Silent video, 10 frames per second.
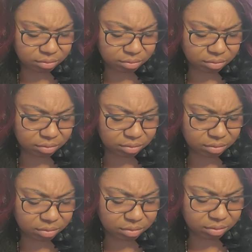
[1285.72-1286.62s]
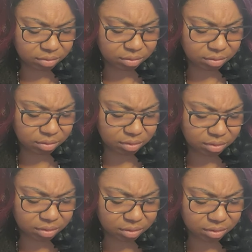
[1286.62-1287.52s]

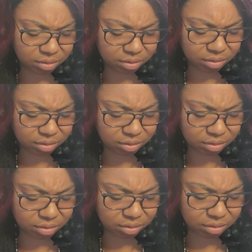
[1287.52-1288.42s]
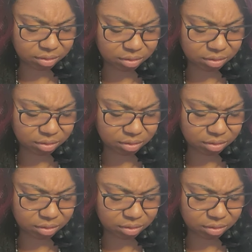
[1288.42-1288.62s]
Nobody speaks.